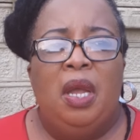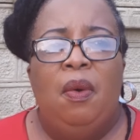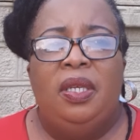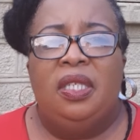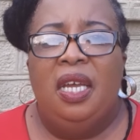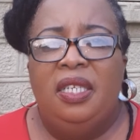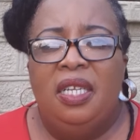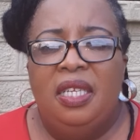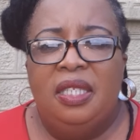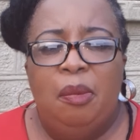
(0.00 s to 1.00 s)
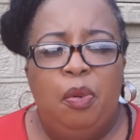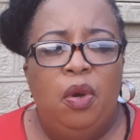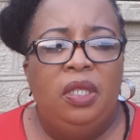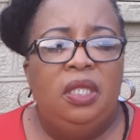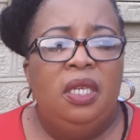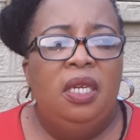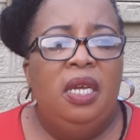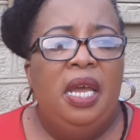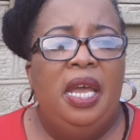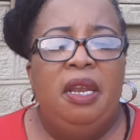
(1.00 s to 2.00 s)
I was getting the support
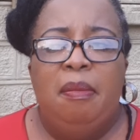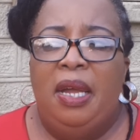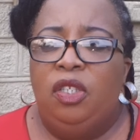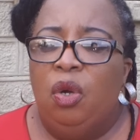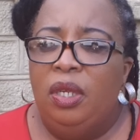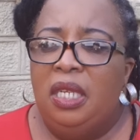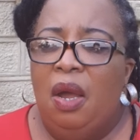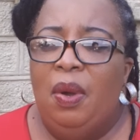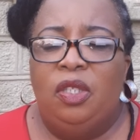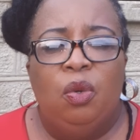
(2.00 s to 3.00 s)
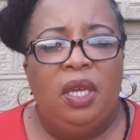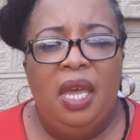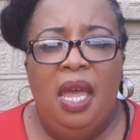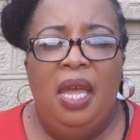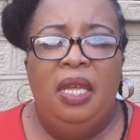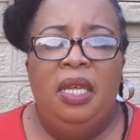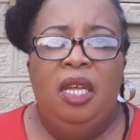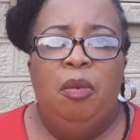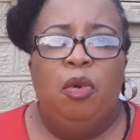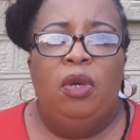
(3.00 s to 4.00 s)
and my daughter was okay
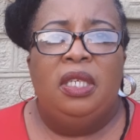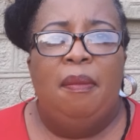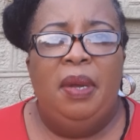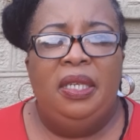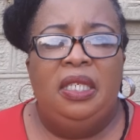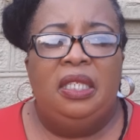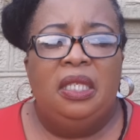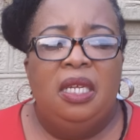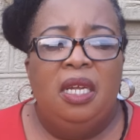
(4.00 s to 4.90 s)
because I made it